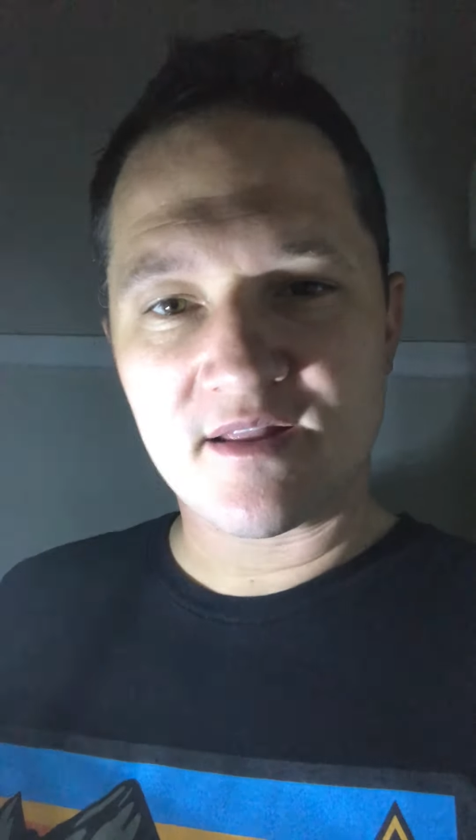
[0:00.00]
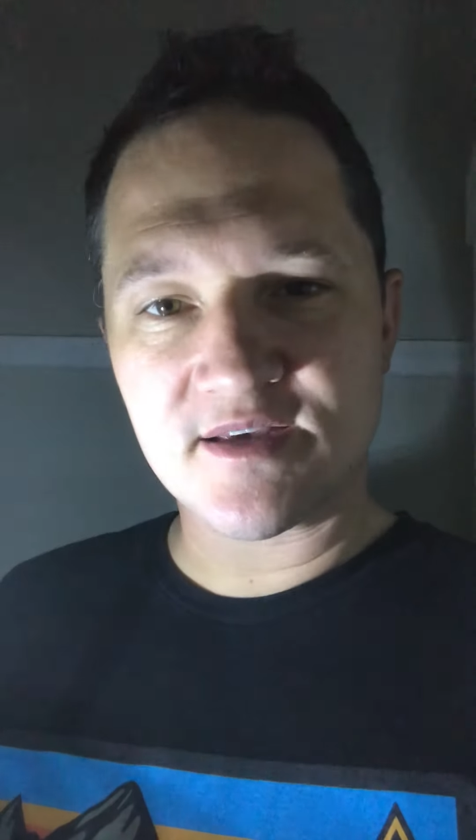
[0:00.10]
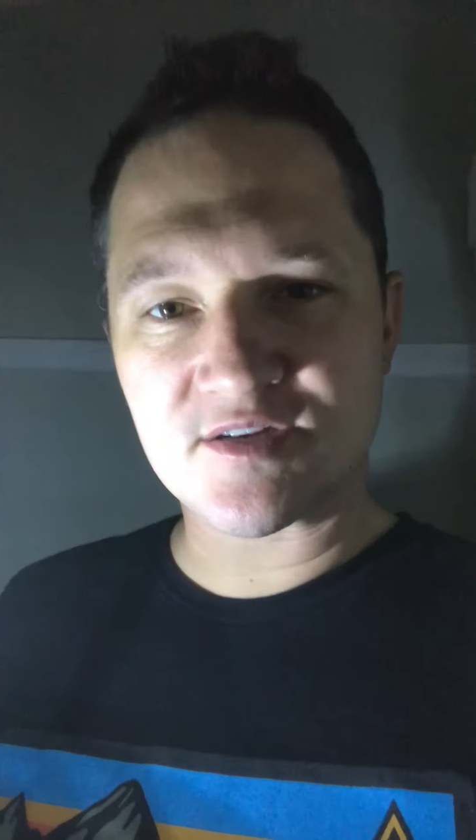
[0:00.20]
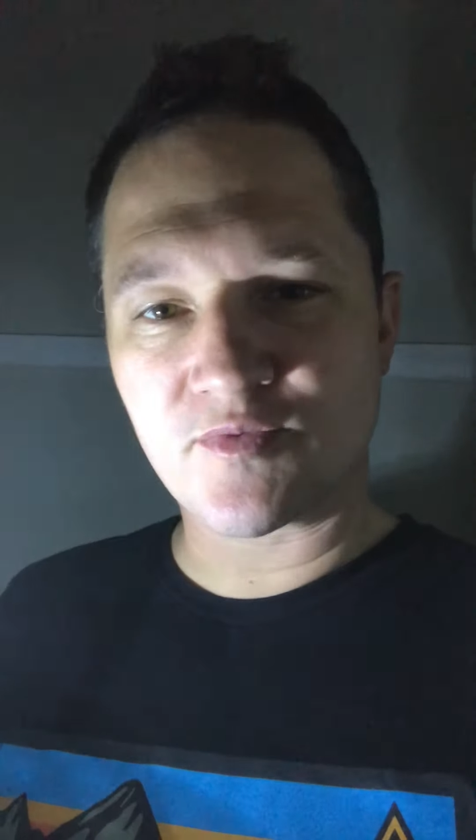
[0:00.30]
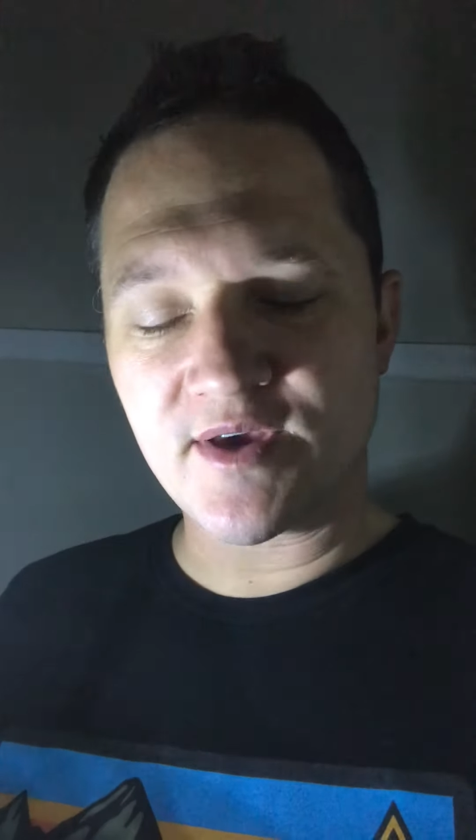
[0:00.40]

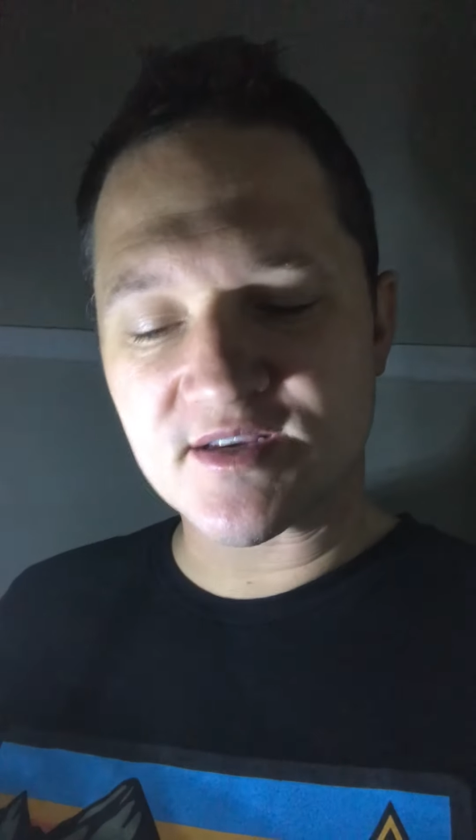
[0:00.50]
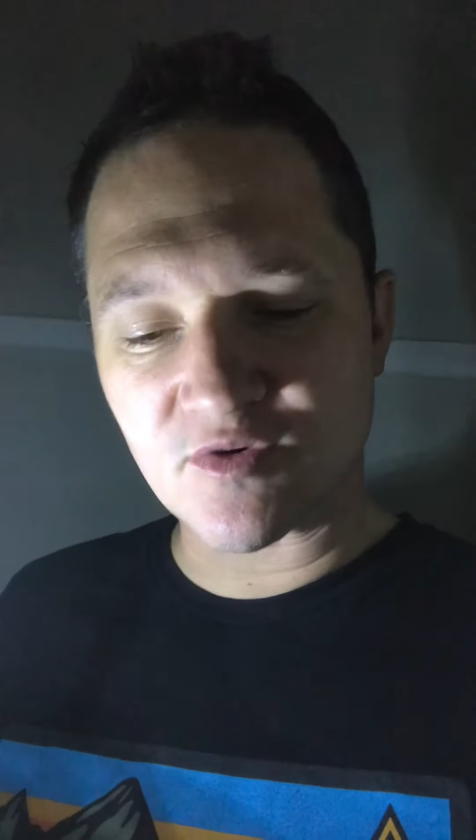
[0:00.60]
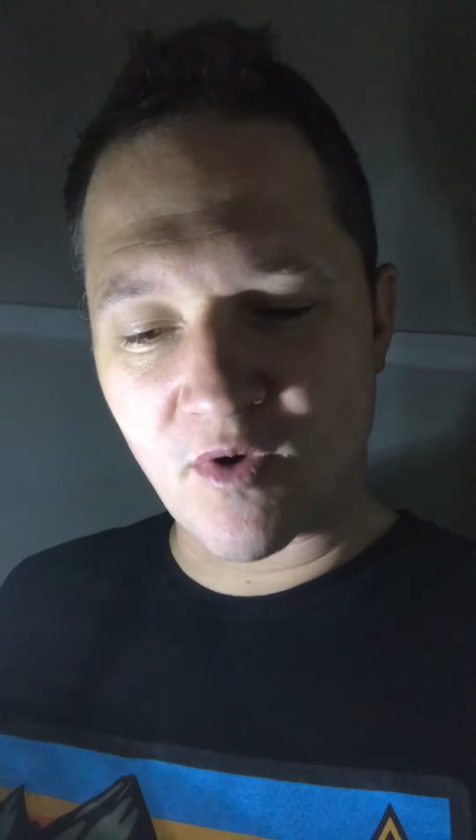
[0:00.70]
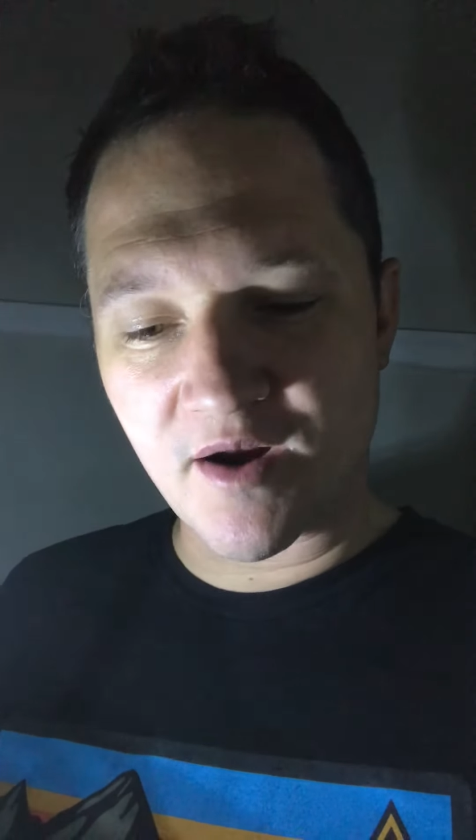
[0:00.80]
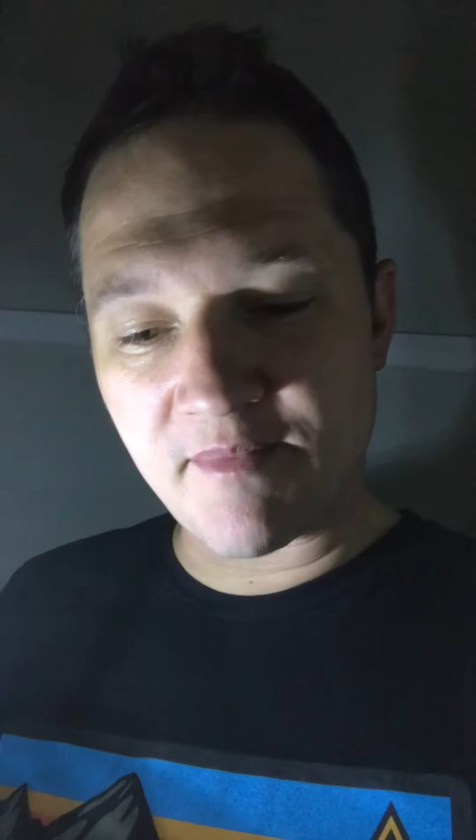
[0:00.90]
This week's
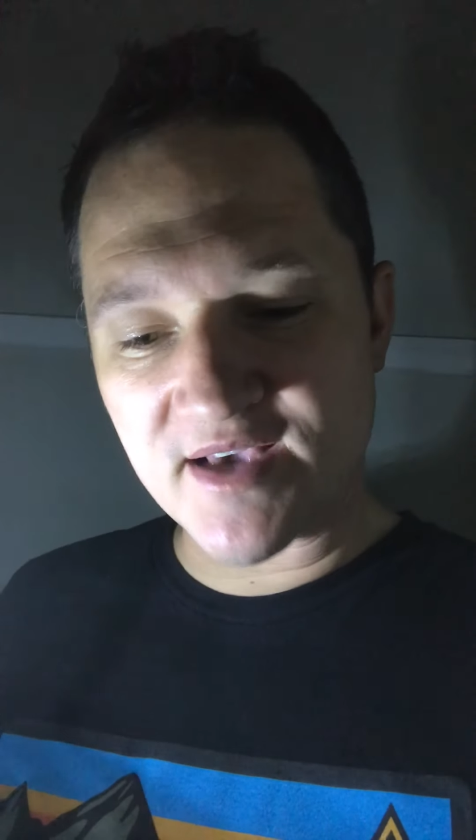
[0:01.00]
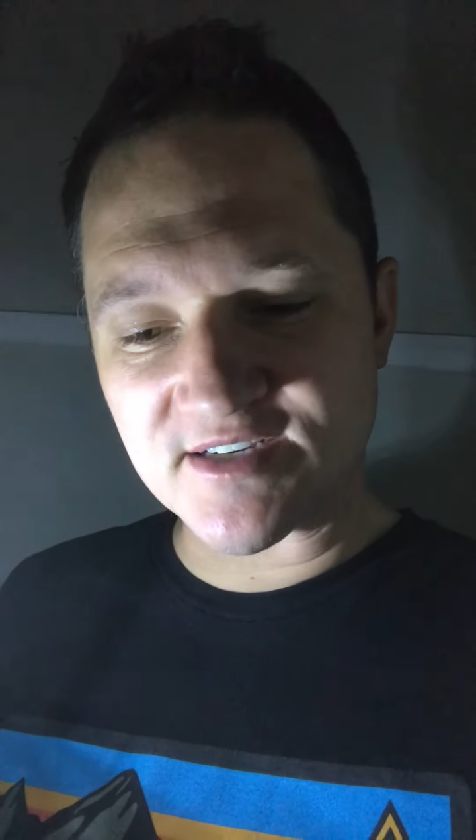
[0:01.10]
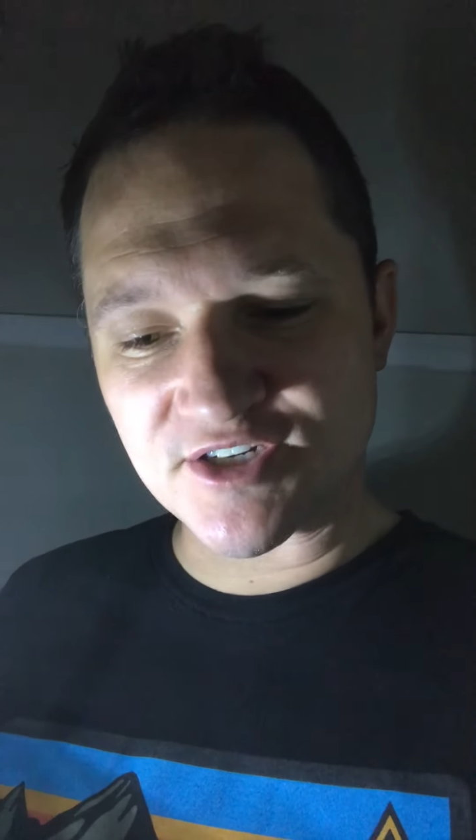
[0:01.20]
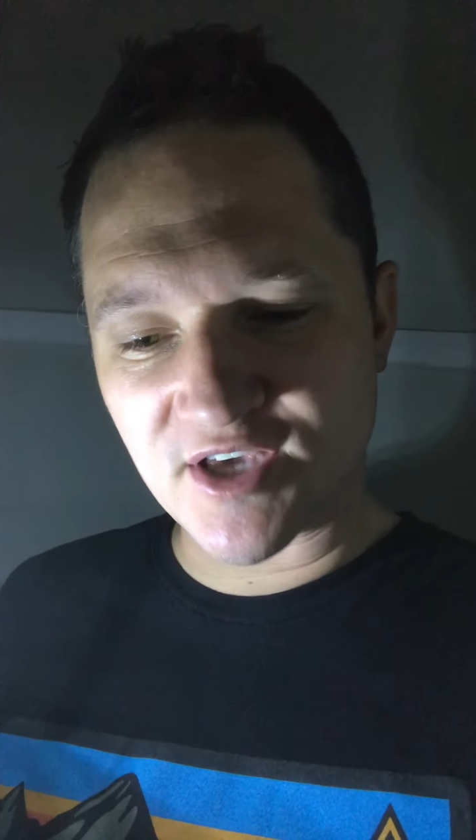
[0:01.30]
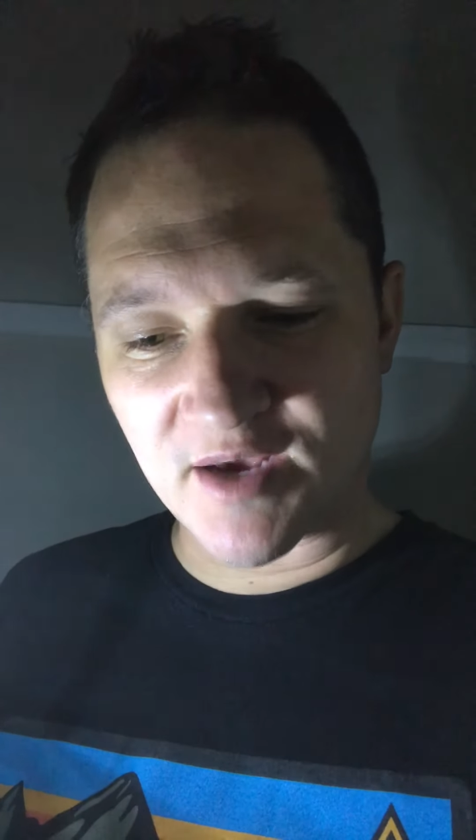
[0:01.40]
AWANA message